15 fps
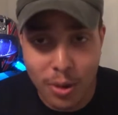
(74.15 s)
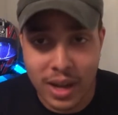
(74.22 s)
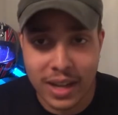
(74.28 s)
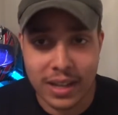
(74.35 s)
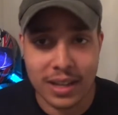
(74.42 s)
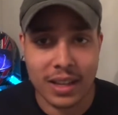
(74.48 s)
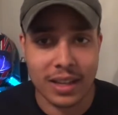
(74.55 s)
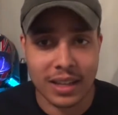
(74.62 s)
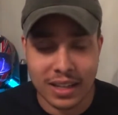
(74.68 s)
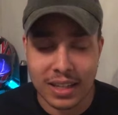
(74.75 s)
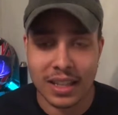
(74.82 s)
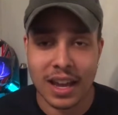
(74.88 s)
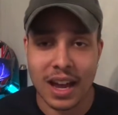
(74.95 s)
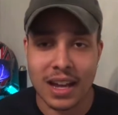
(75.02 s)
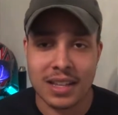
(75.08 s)
And again,
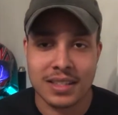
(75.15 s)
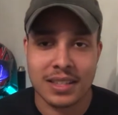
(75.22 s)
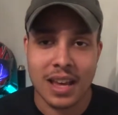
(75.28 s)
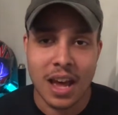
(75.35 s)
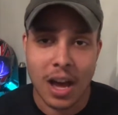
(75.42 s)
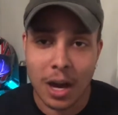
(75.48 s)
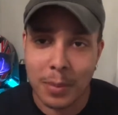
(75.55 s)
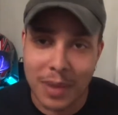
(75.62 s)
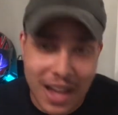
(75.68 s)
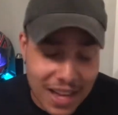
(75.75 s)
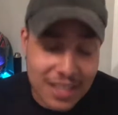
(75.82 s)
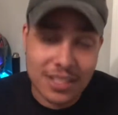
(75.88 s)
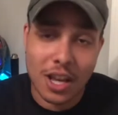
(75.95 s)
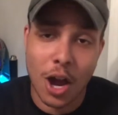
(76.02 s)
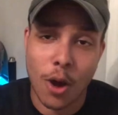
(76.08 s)
guys,
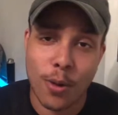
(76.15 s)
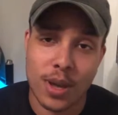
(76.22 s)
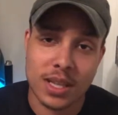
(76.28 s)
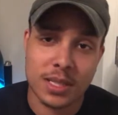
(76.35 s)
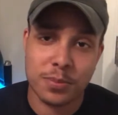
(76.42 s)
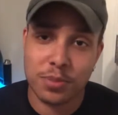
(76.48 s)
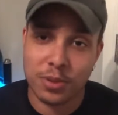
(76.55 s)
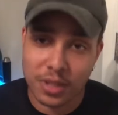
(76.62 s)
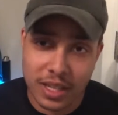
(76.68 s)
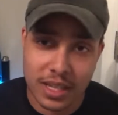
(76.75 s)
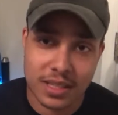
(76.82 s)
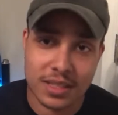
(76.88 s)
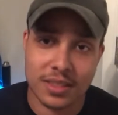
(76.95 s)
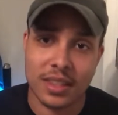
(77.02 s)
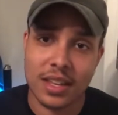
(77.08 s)
as always,
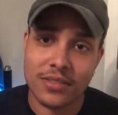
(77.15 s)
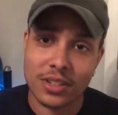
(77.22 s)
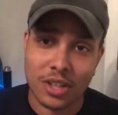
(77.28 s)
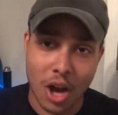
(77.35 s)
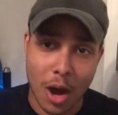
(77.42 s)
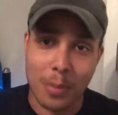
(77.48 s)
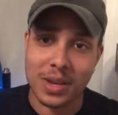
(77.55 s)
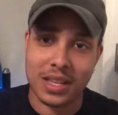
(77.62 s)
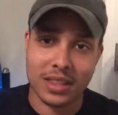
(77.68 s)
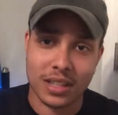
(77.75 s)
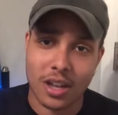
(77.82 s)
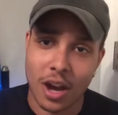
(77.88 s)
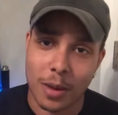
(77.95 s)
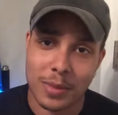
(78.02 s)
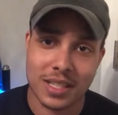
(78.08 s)
please leave a comment in the
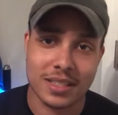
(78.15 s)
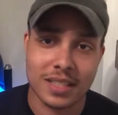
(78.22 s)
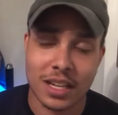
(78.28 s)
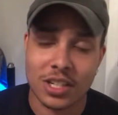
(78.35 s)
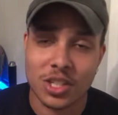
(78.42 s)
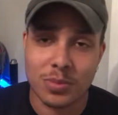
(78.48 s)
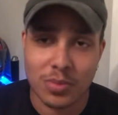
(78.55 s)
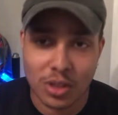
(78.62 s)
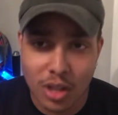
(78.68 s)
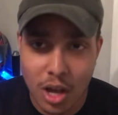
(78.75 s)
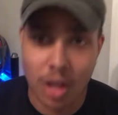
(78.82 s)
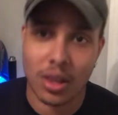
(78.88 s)
comment section below.